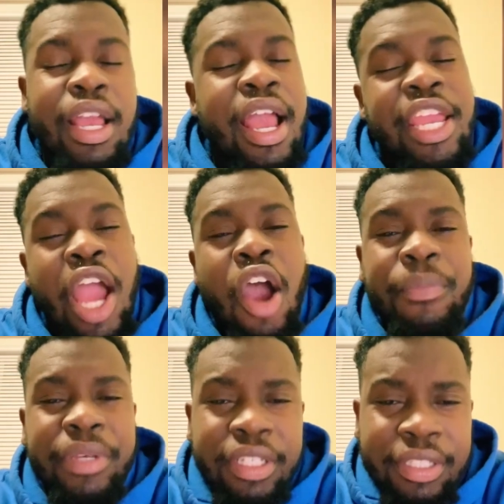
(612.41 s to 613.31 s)
Hey,
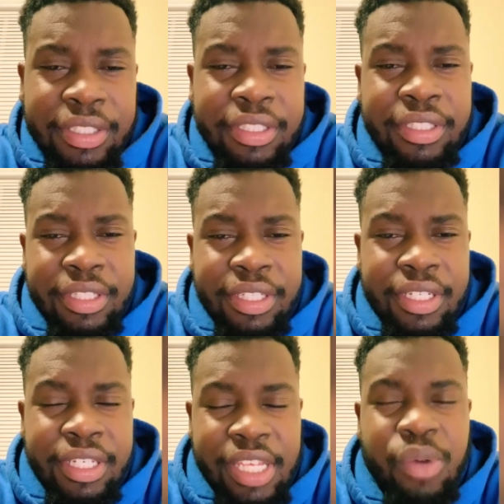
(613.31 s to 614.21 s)
homie.
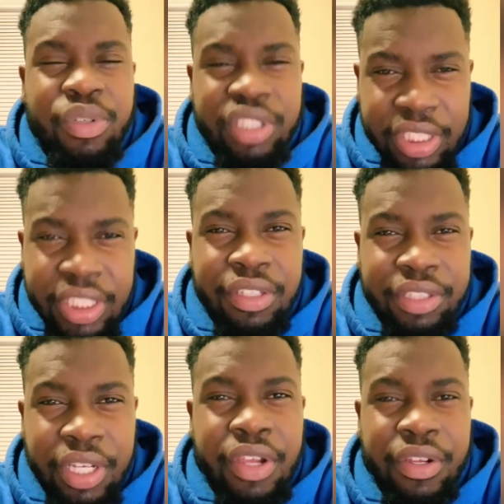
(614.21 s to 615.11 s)
It was just your
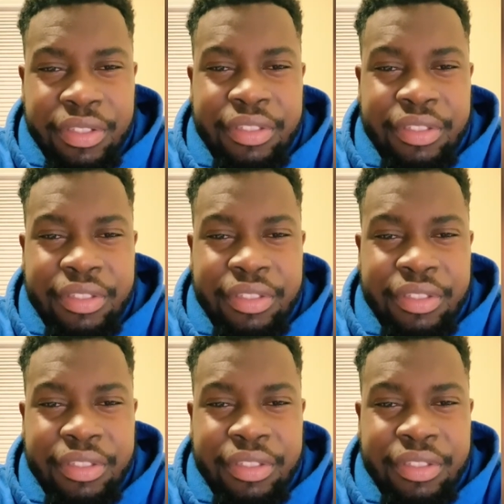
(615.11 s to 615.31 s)
turn.